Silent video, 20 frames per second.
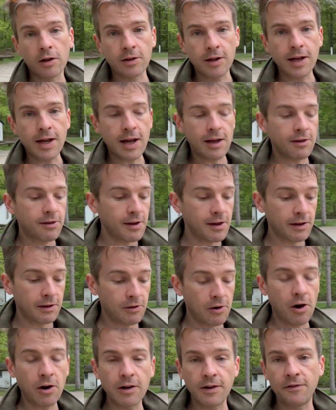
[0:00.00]
Like I said, it's
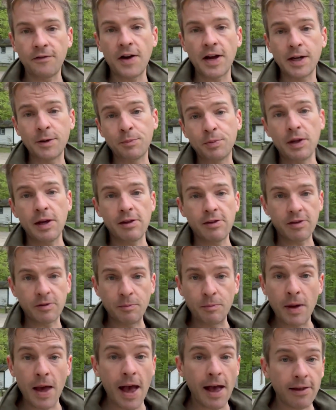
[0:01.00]
hard to find a place in
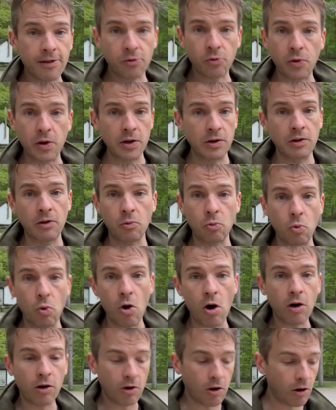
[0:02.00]
Mass where you can just
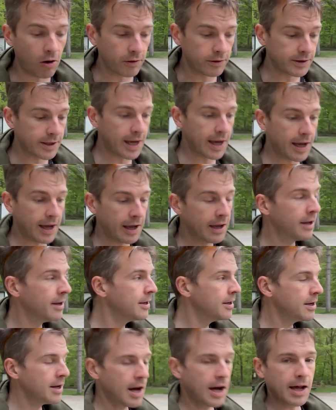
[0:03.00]
walk all day.
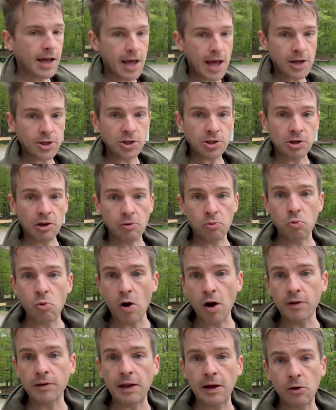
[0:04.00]
I actually just
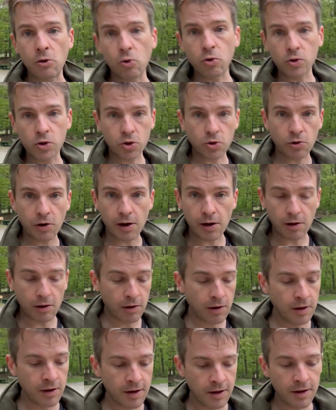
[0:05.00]
walked that whole trail
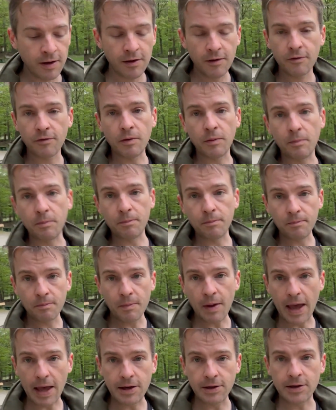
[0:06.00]
from
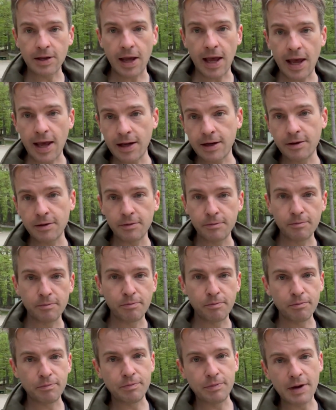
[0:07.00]
end to end,
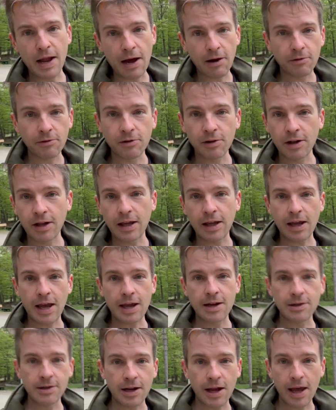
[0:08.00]
not really
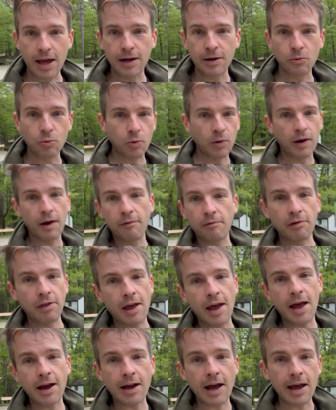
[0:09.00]
end to end, whatever the
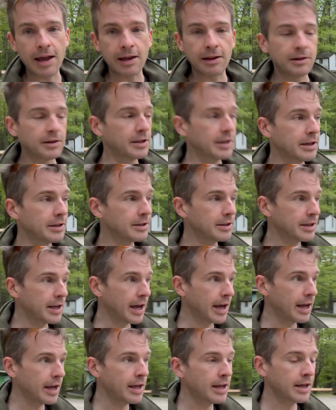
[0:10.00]
heck I did
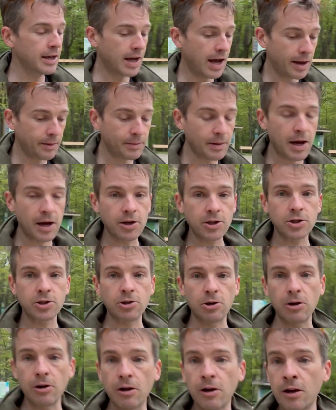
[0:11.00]
today. I'm not
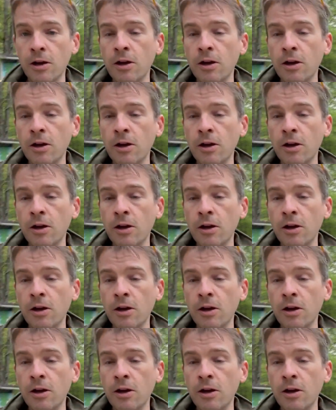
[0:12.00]
sure.